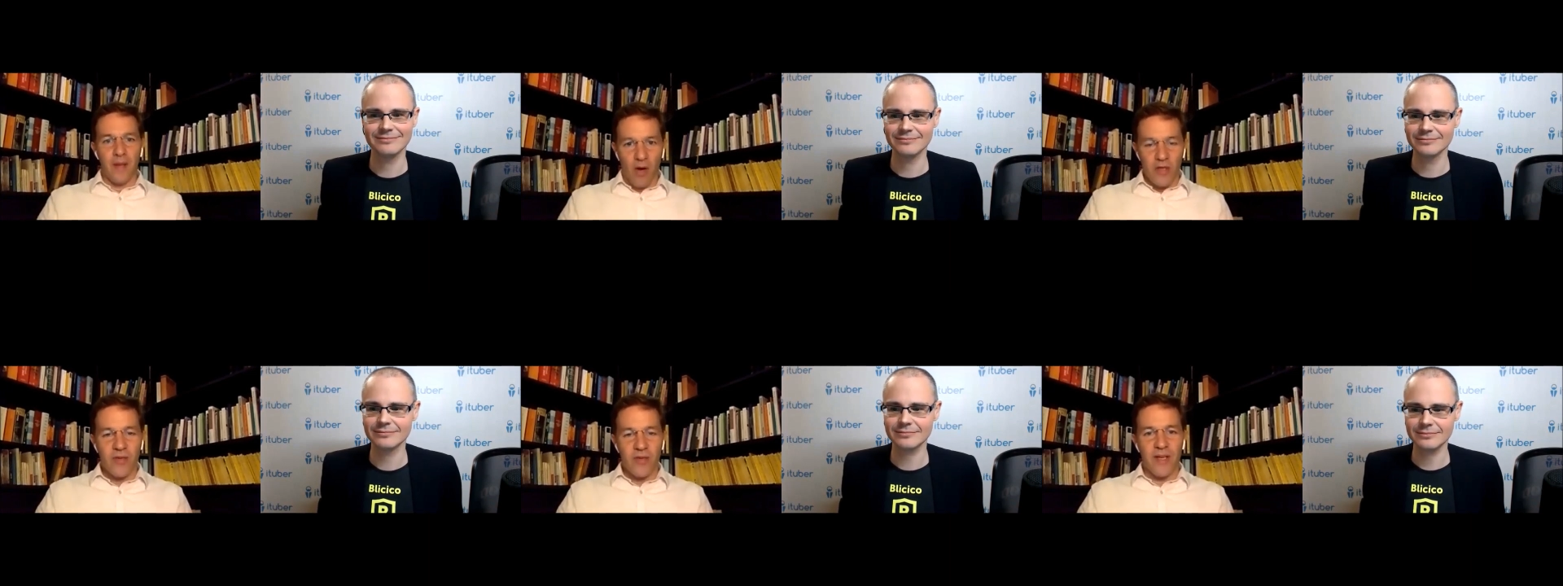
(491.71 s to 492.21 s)

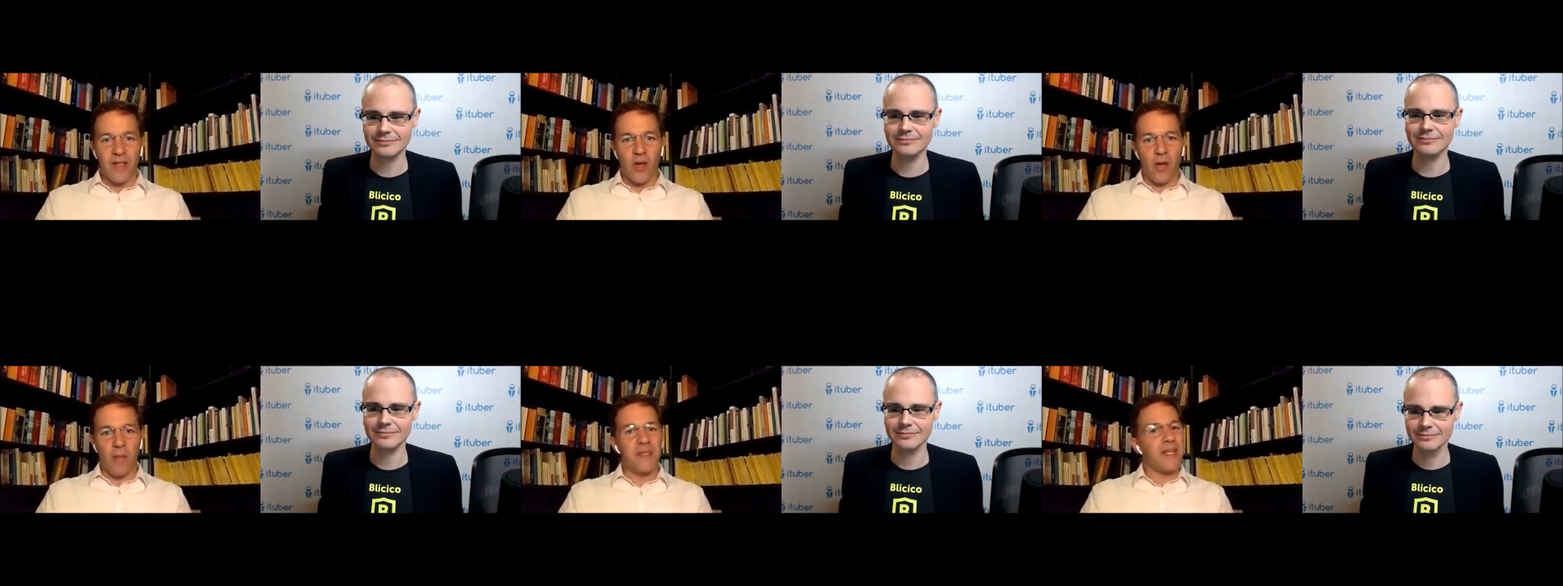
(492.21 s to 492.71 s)
Speaker 1: Austrian
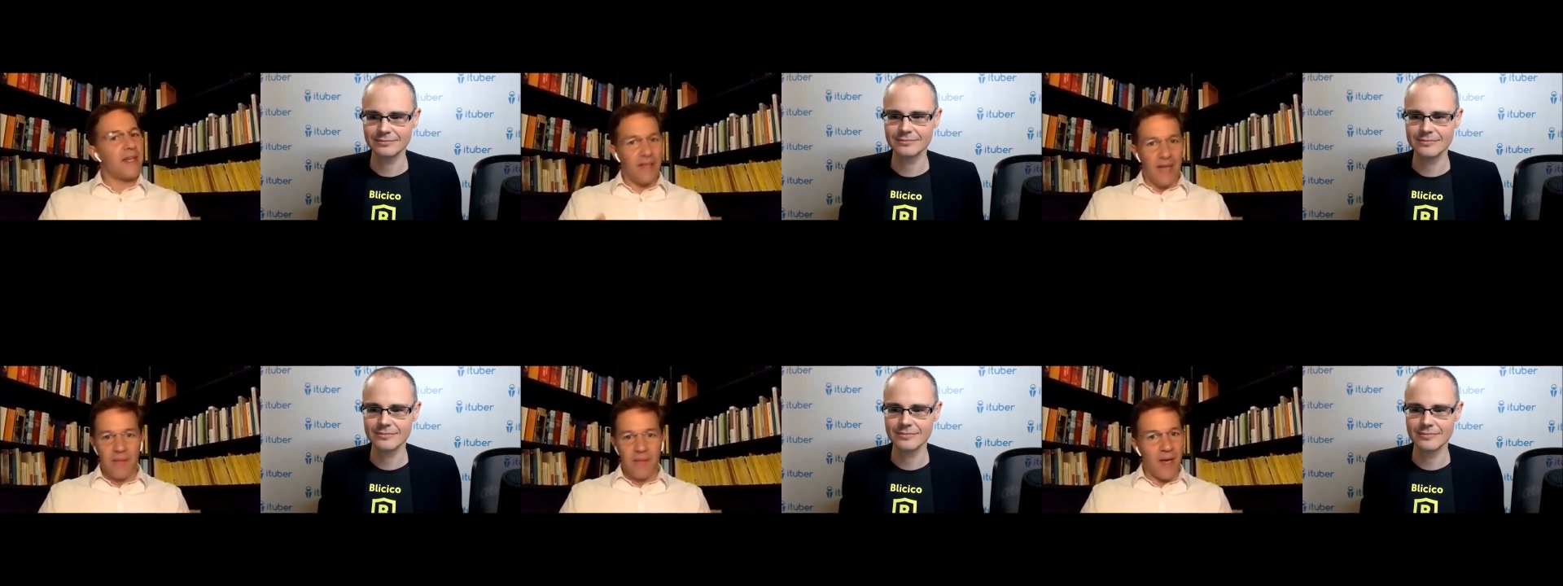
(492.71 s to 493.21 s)
economics, and
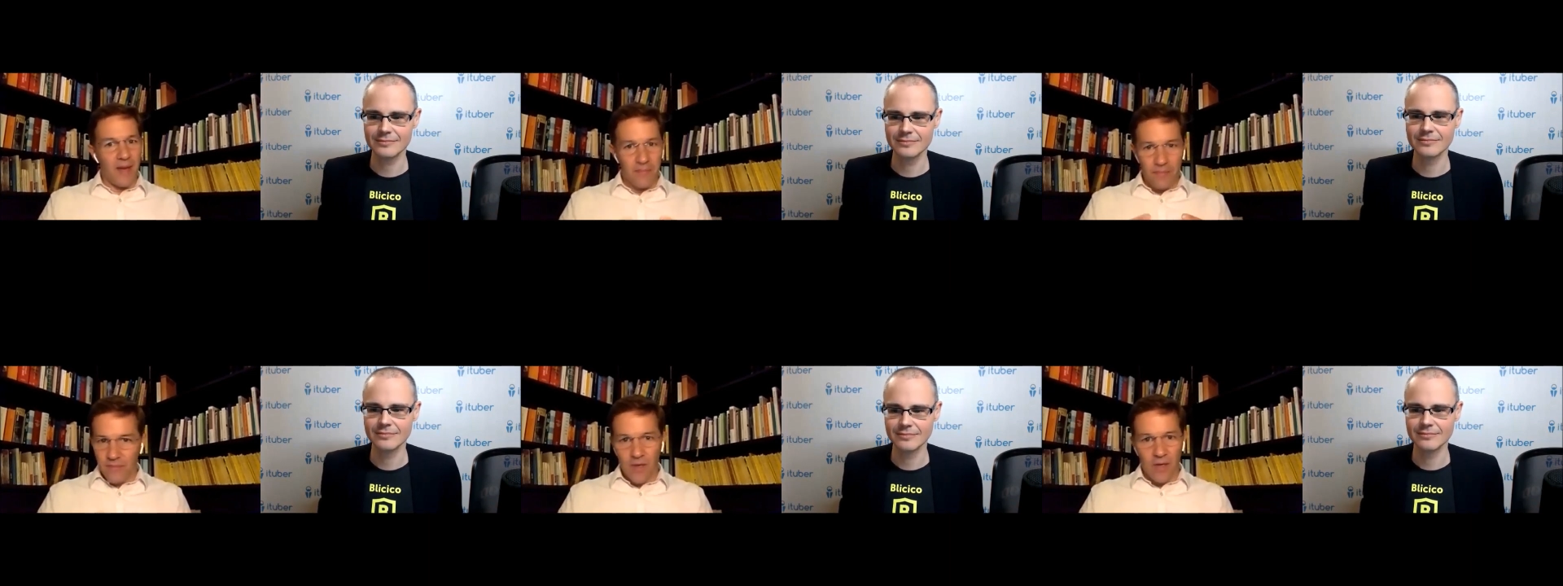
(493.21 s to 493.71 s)

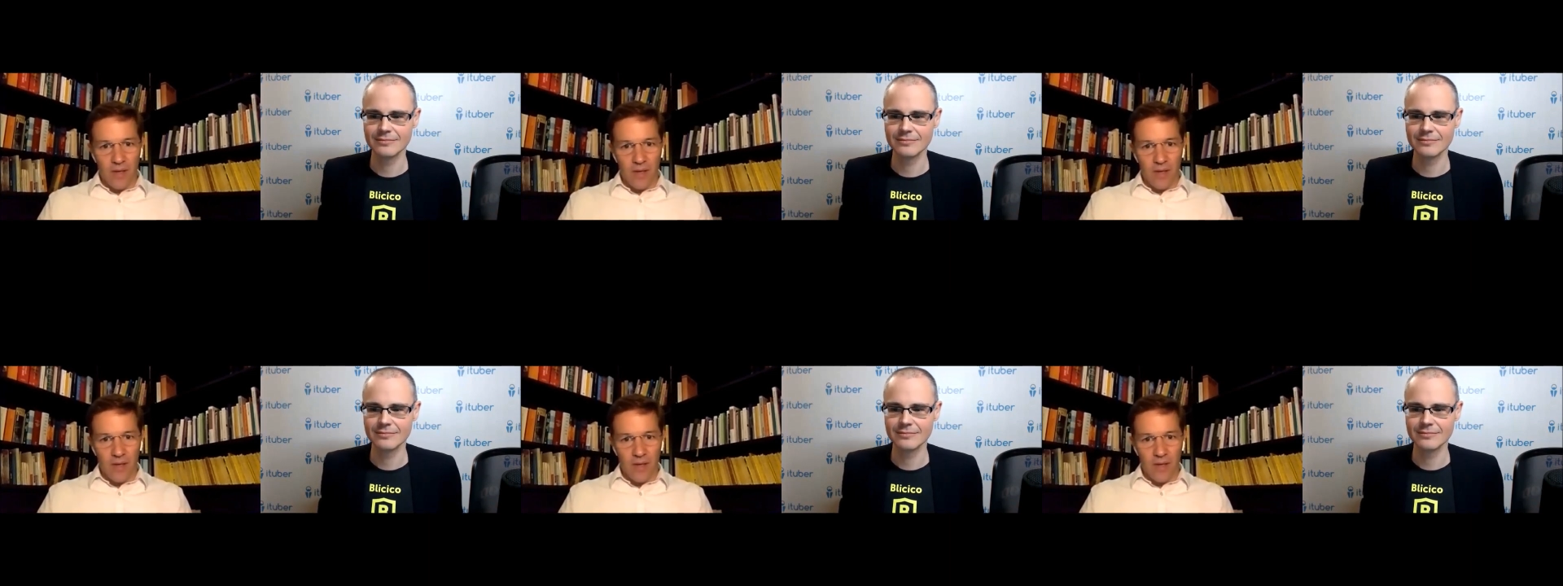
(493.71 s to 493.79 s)
I'm